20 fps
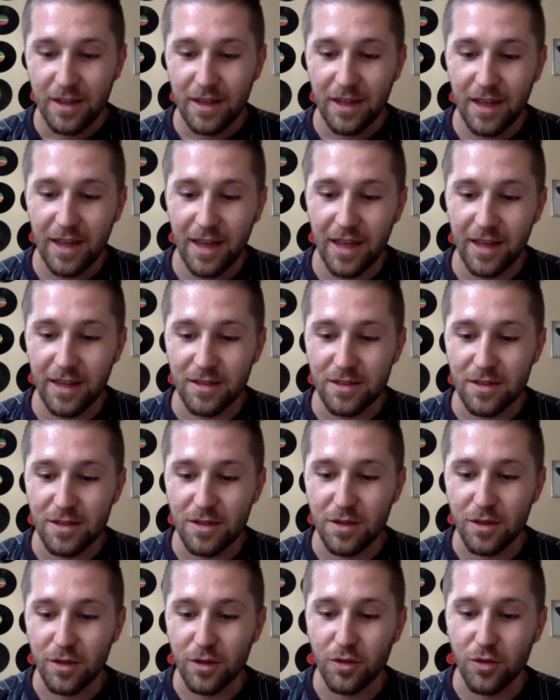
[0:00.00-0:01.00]
and
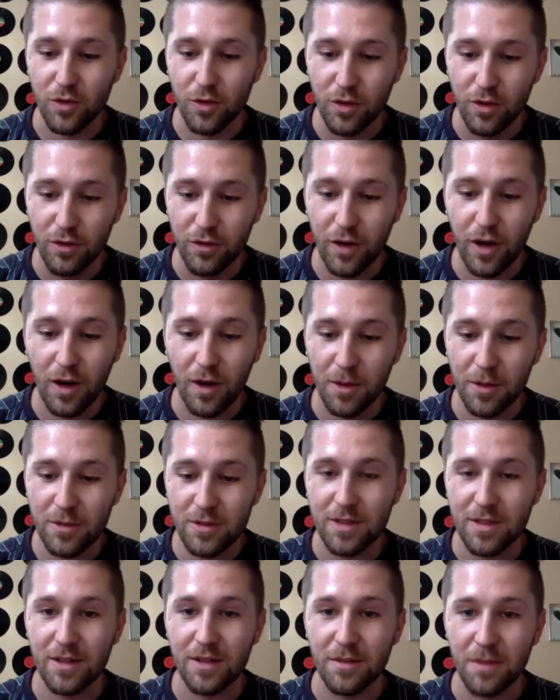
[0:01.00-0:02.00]
the groove
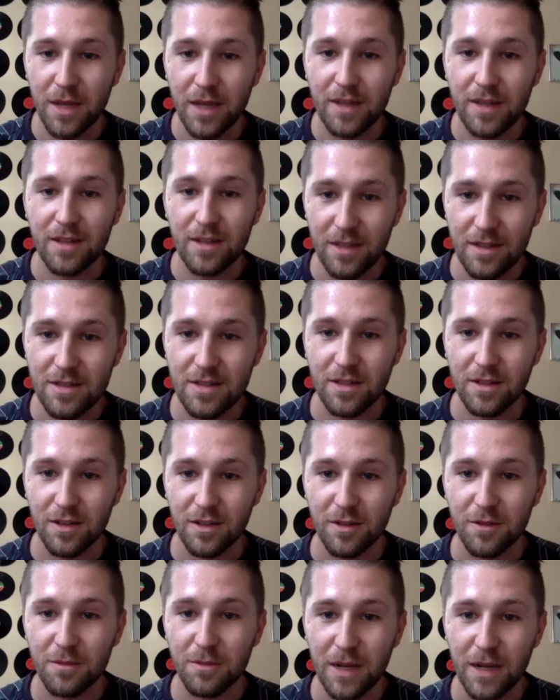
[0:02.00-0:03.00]
almost didn't make it
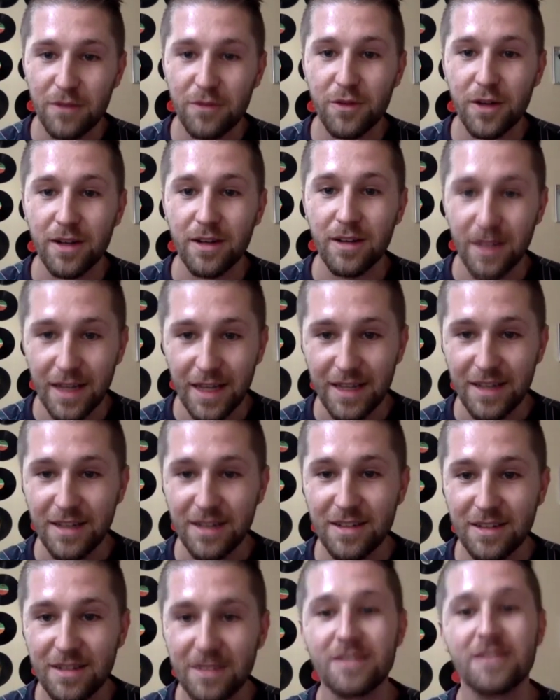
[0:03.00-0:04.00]
until my friend
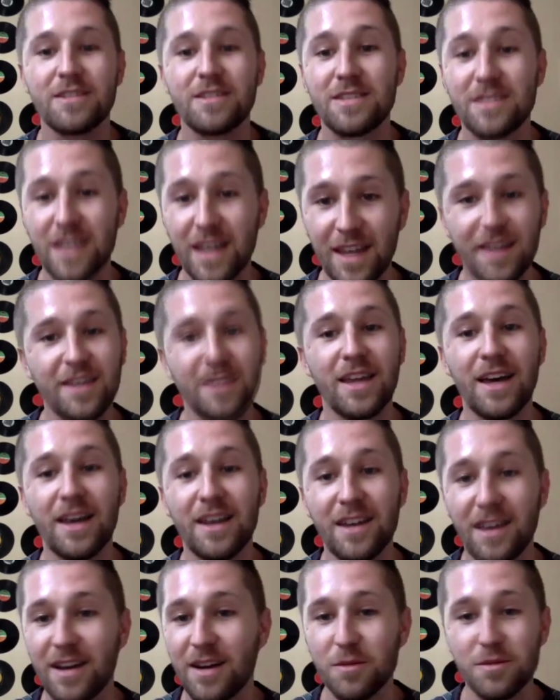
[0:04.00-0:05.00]
Nate sang
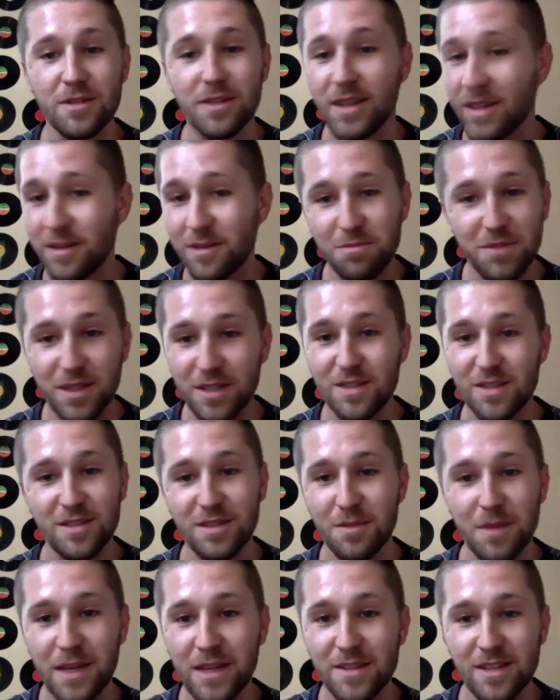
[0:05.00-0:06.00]
that, and I was like, this is
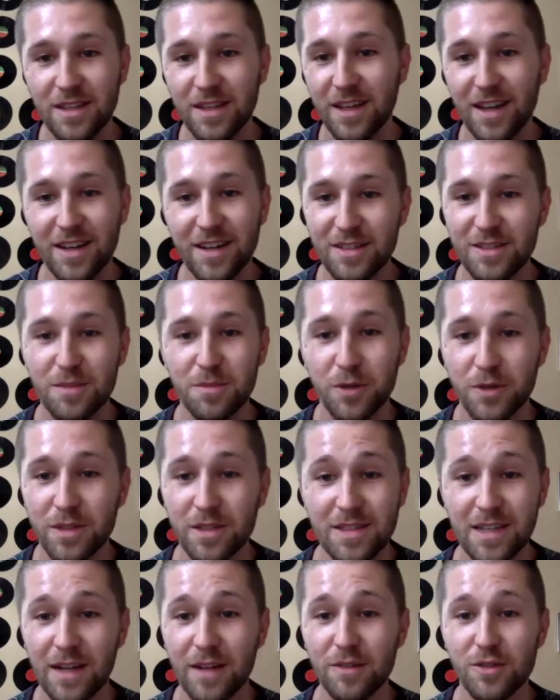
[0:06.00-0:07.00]
amazing. I need to put
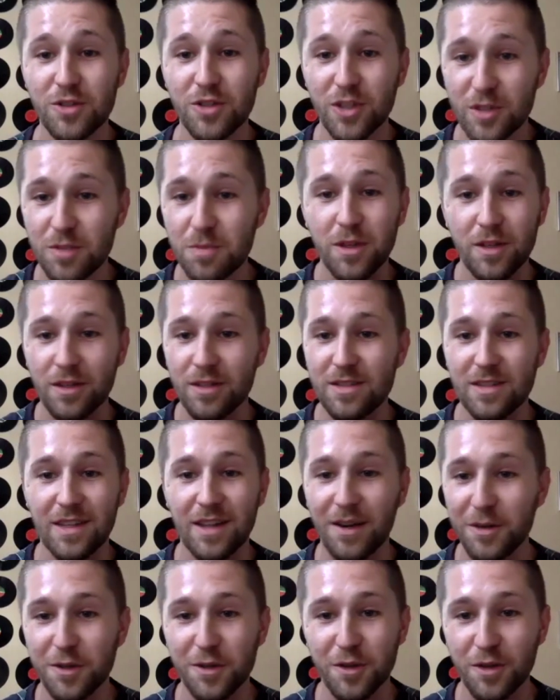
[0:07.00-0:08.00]
this out just because
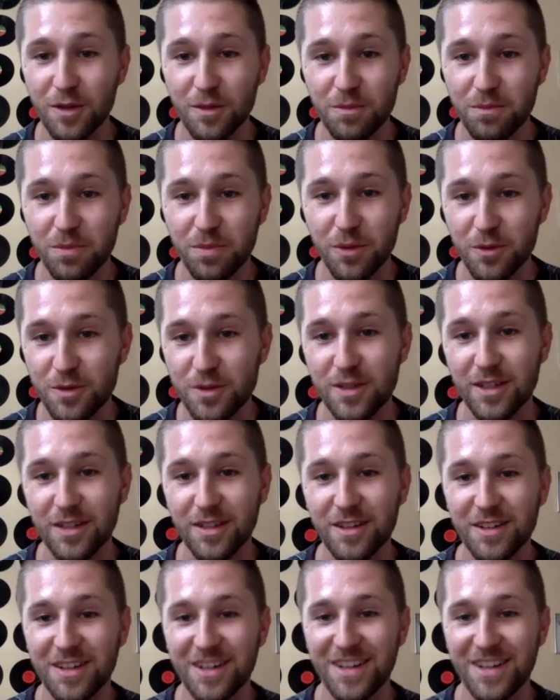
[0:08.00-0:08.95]
now you're a blues singer.